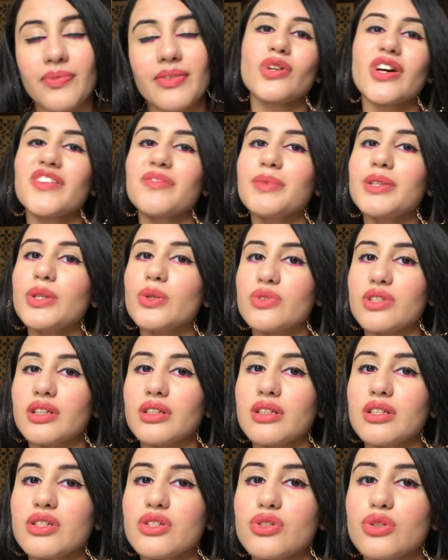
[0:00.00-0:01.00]
So I've been
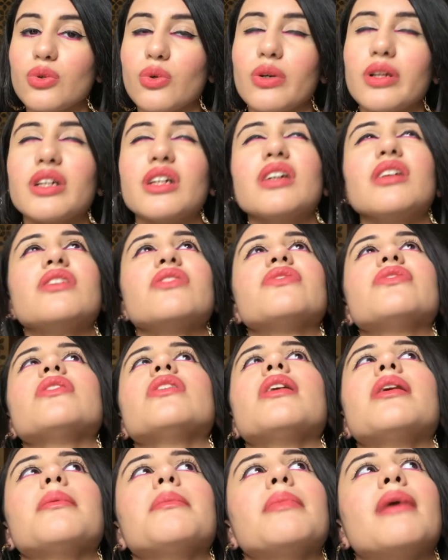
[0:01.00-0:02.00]
using this toner
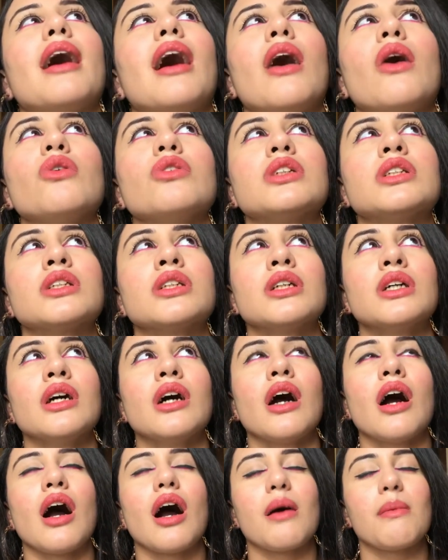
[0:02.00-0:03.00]
for about
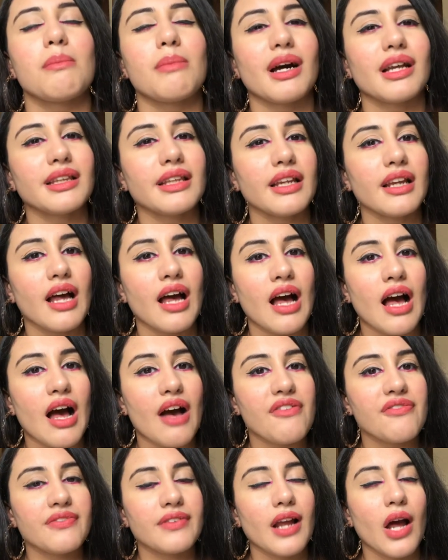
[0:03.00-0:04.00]
a month and a
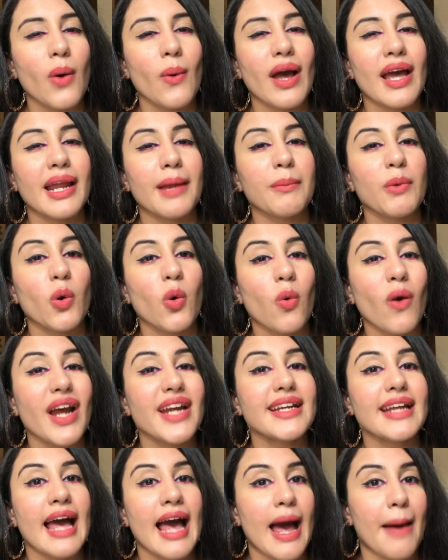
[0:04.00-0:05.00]
half now, and I'm
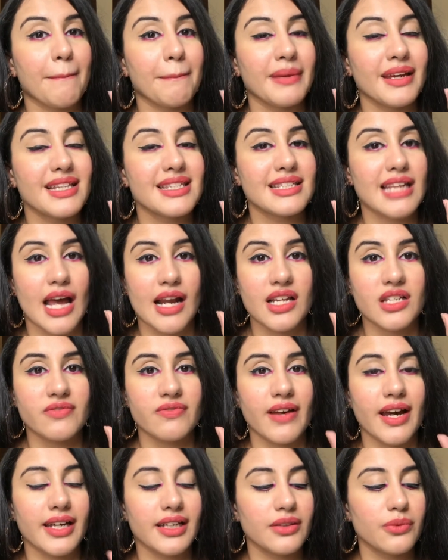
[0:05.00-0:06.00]
quite happy and
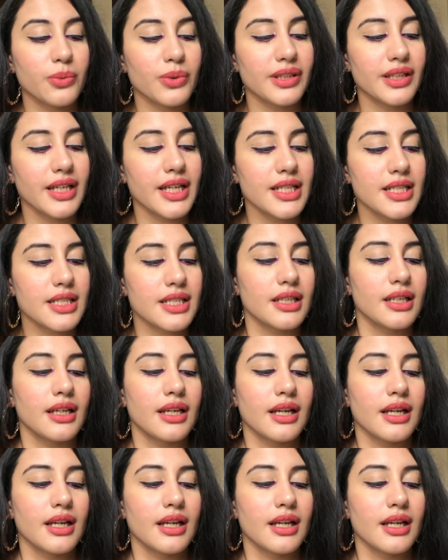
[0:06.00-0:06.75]
satisfied with it.